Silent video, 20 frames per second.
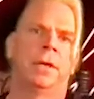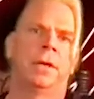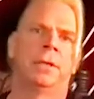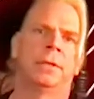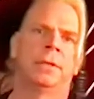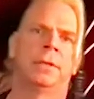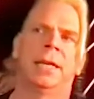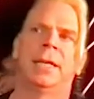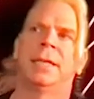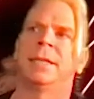
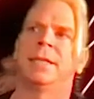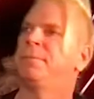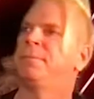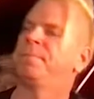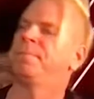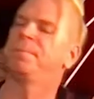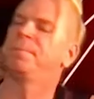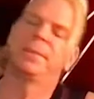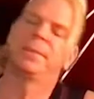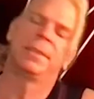I could,
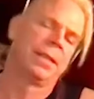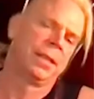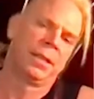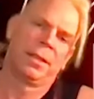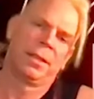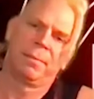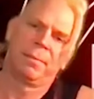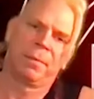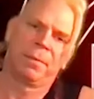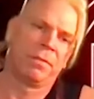
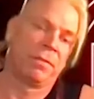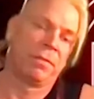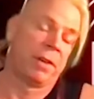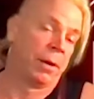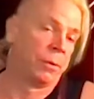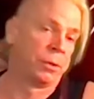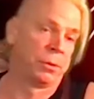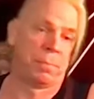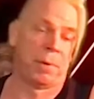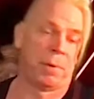if I
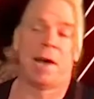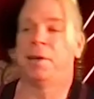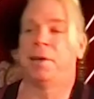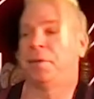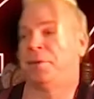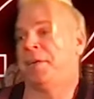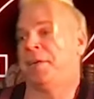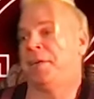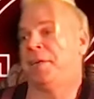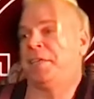was
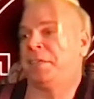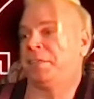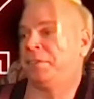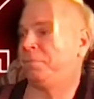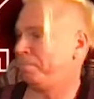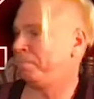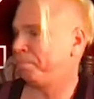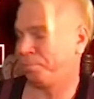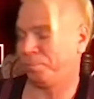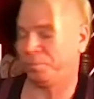Bono, I could
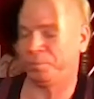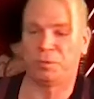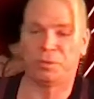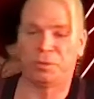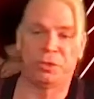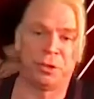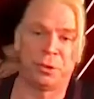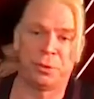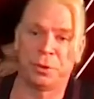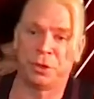
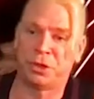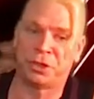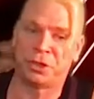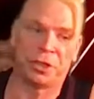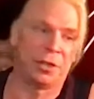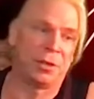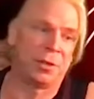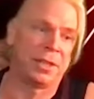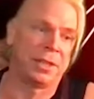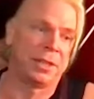do a
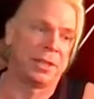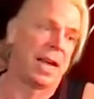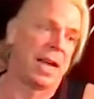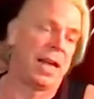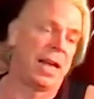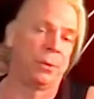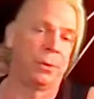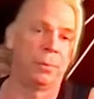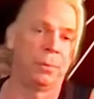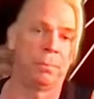show on
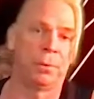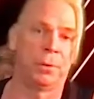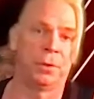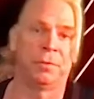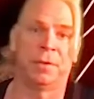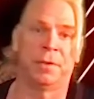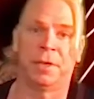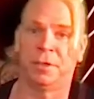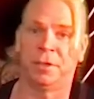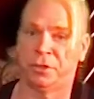Hollywood
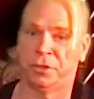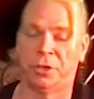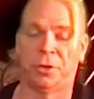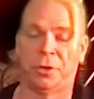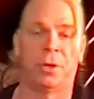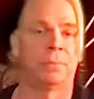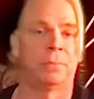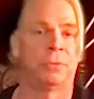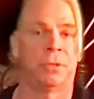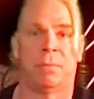Boulevard,
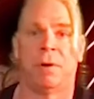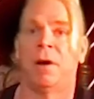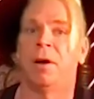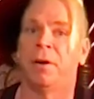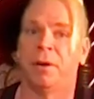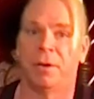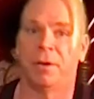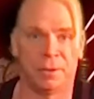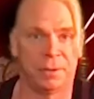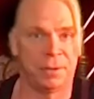show up
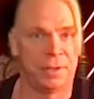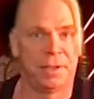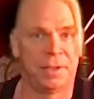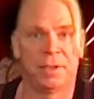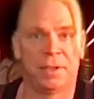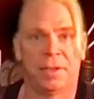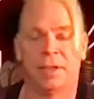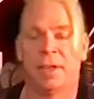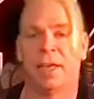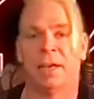tomorrow,
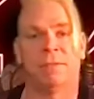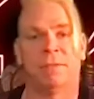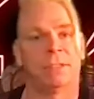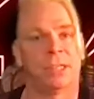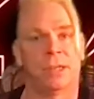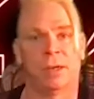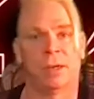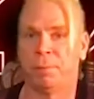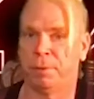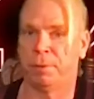and have a
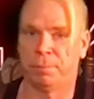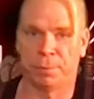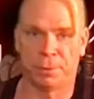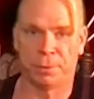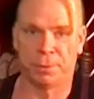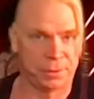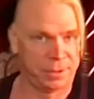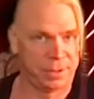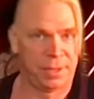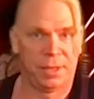ton of
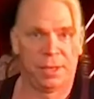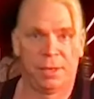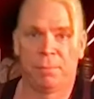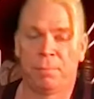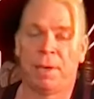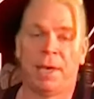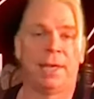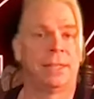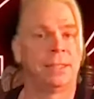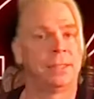people
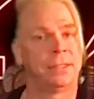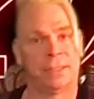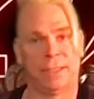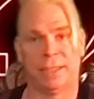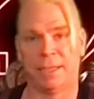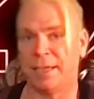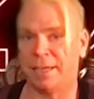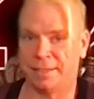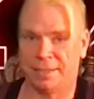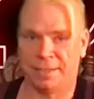pay to
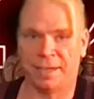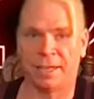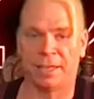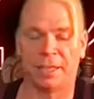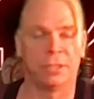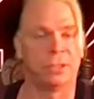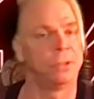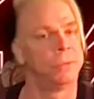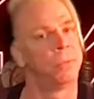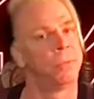see it, and I
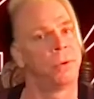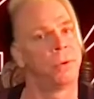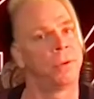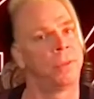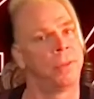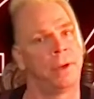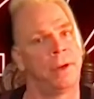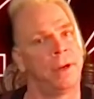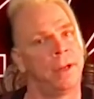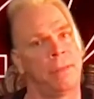could do more
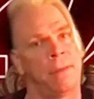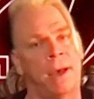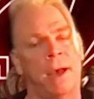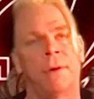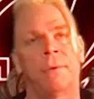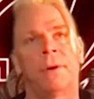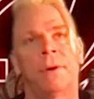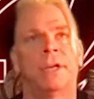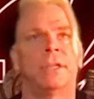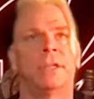there in
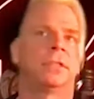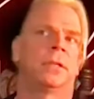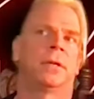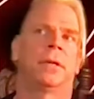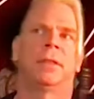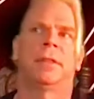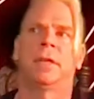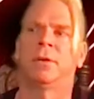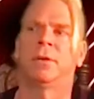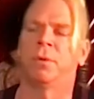that way. So
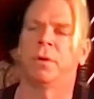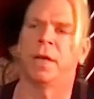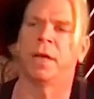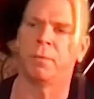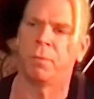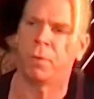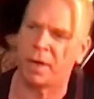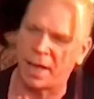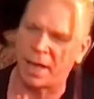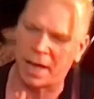I think
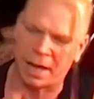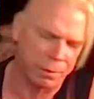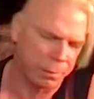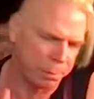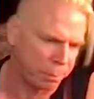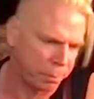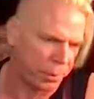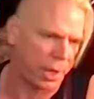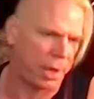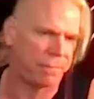whatever
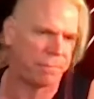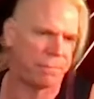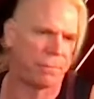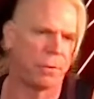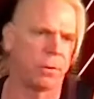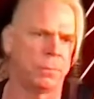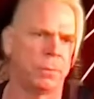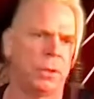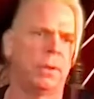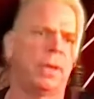
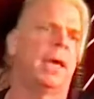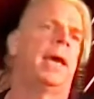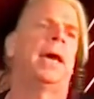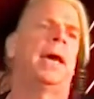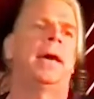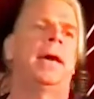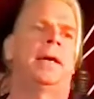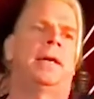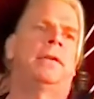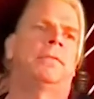platform you
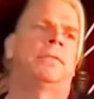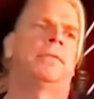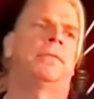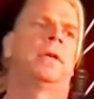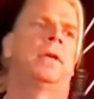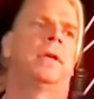have,